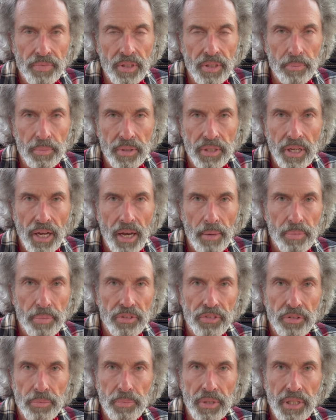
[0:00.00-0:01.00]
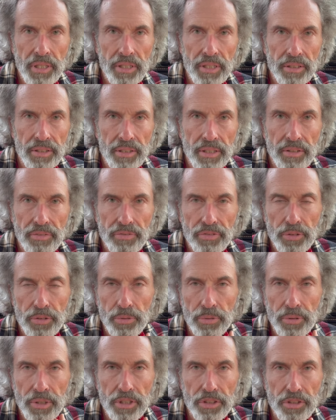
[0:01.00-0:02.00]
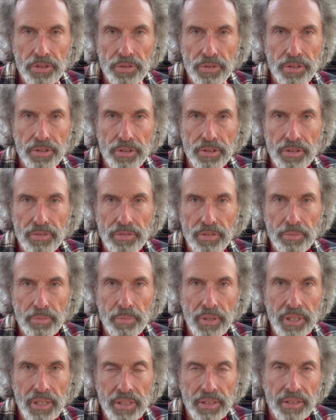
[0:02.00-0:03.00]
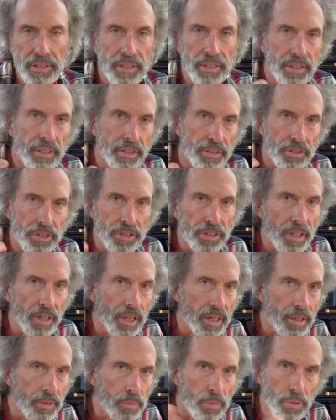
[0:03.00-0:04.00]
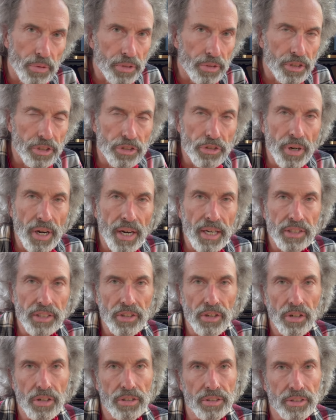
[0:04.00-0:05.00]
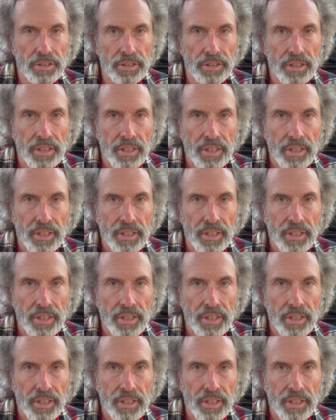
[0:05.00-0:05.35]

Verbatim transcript: I mean, it happens immediately. If you injure a nerve, immediately the other side will contract harder.